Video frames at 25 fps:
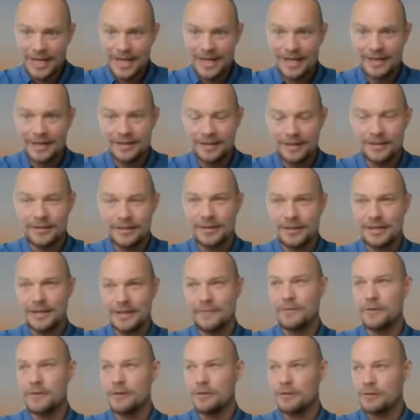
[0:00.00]
And
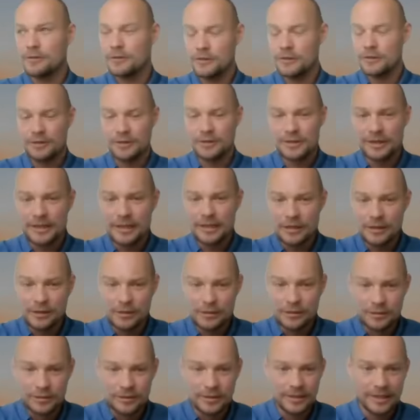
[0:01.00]
if you currently
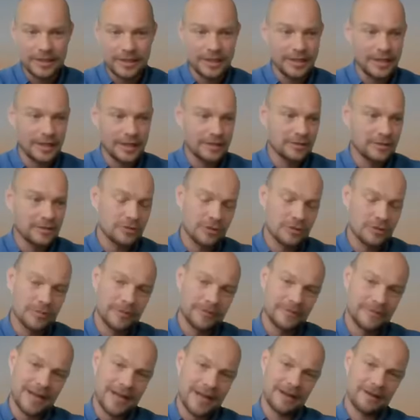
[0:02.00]
look at some
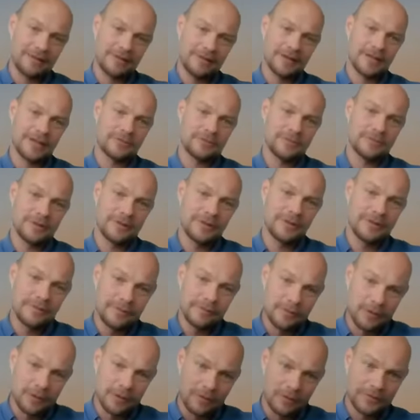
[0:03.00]
of the areas we're
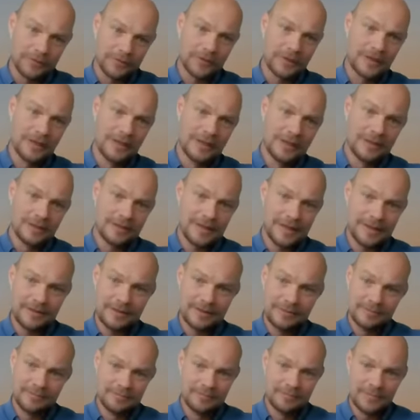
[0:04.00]
involved,
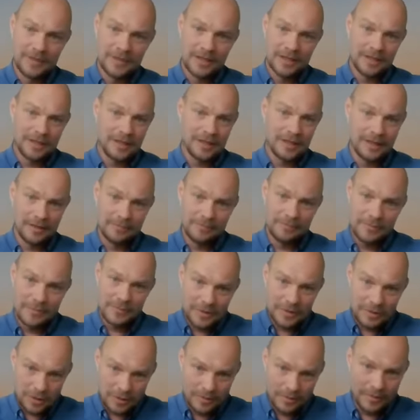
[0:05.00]
then
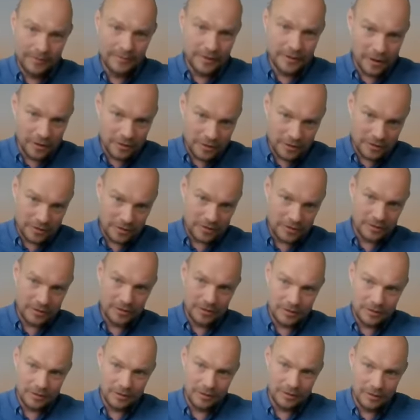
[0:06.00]
some of those
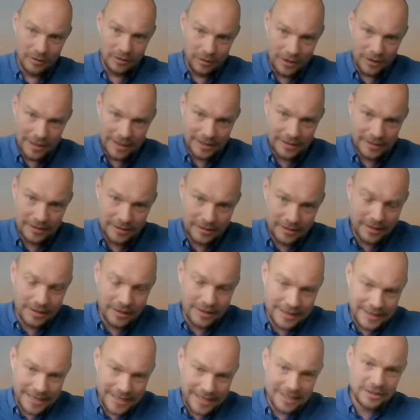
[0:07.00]
oil and
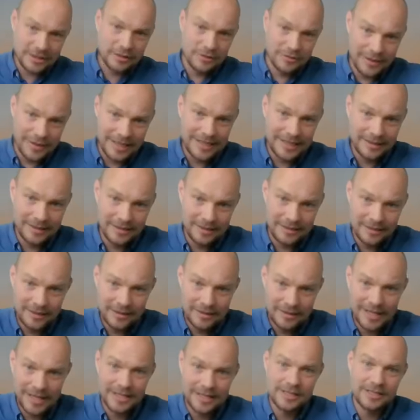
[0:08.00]
gas drilling
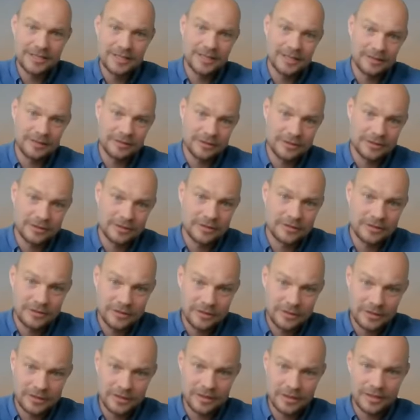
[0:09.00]
engineers
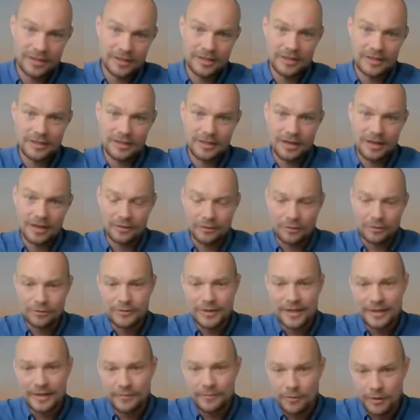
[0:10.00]
are
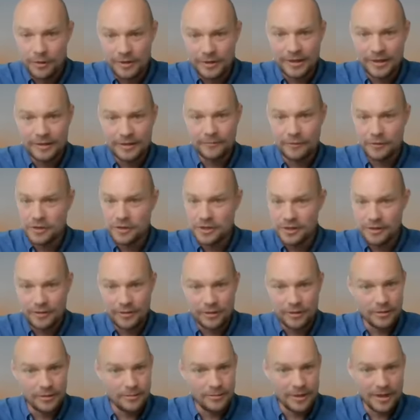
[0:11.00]
already working for
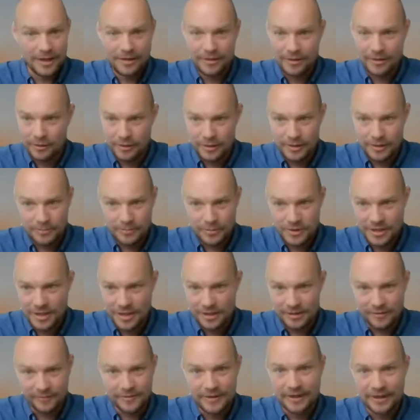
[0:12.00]
geothermal like
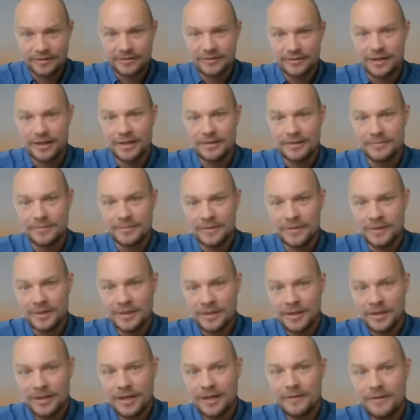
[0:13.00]
30% of their time.
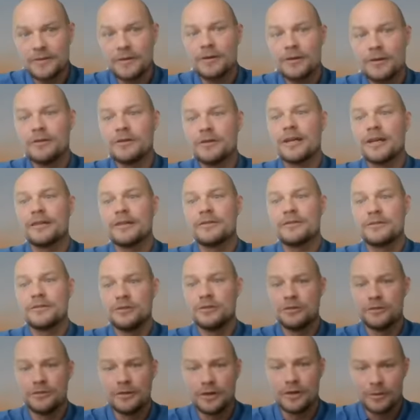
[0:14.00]
If you look at
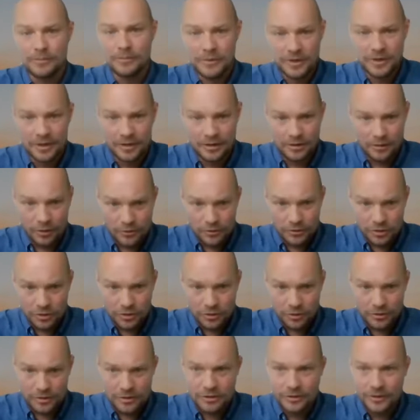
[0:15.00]
European
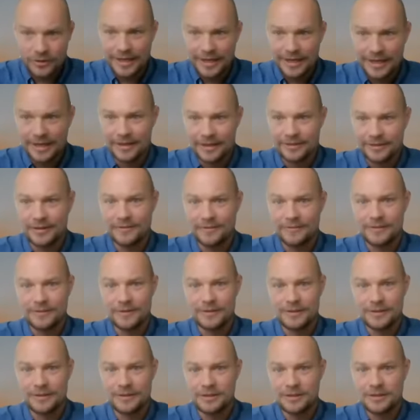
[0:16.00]
onshore drilling
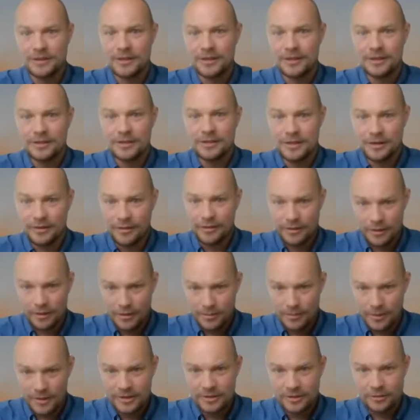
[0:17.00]
activities,
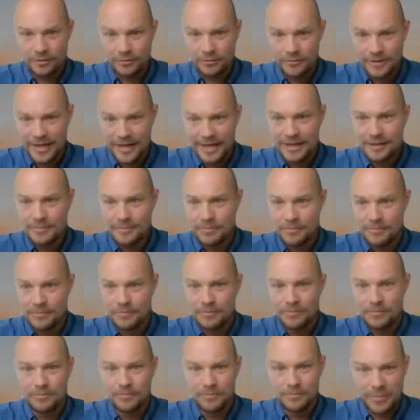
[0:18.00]
geothermal is already
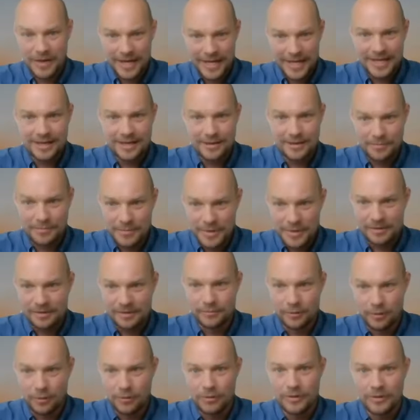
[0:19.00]
playing a big
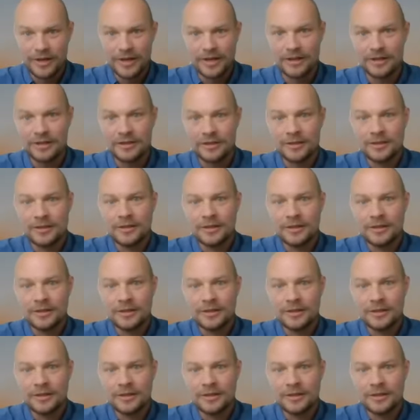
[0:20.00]
role there.